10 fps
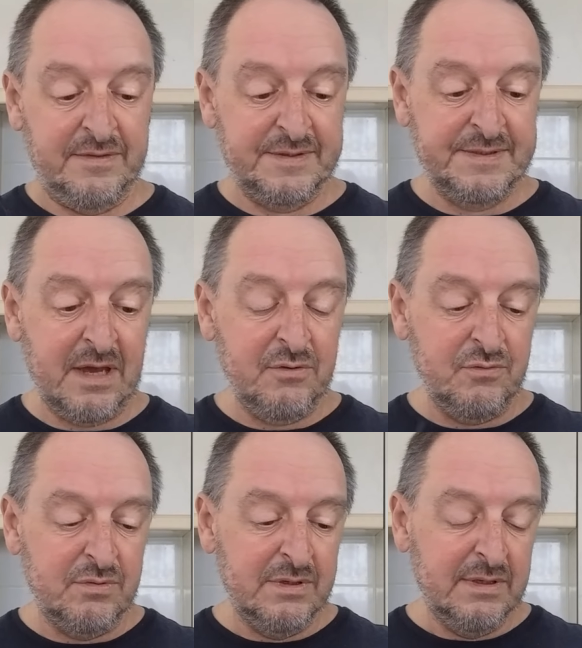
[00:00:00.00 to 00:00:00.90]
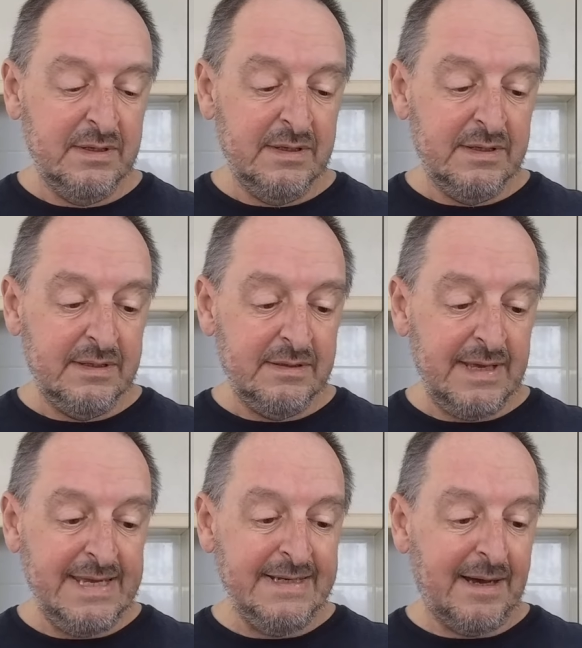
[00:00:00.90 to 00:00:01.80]
There's no
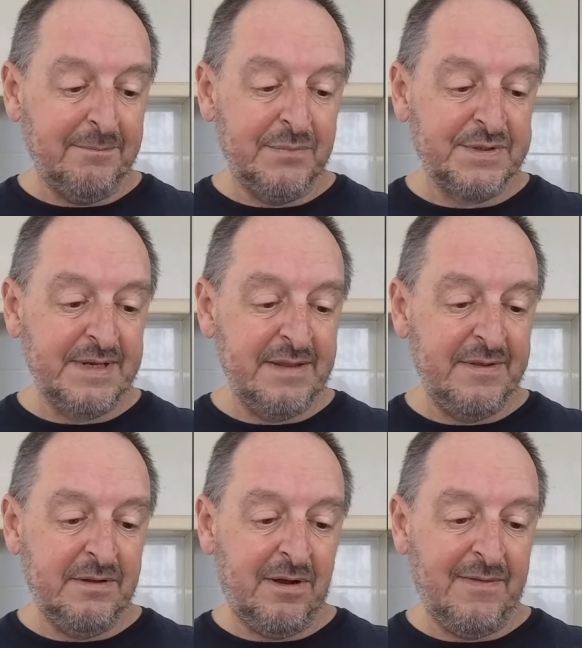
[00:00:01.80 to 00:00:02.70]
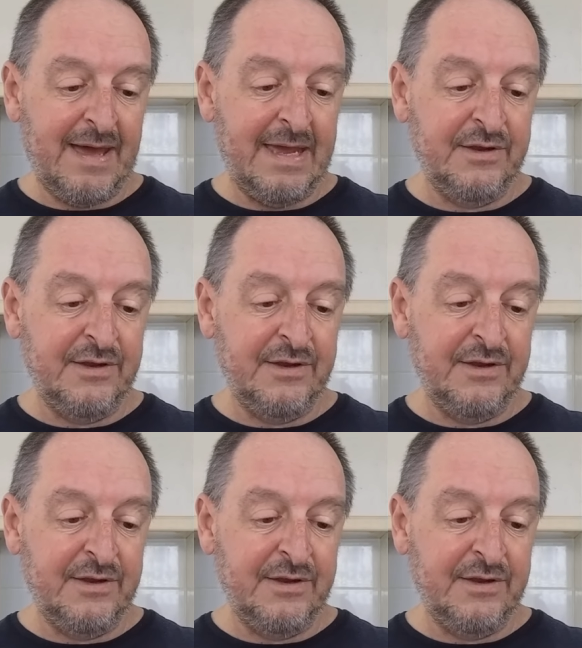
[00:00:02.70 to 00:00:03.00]
E numbers, anything like that.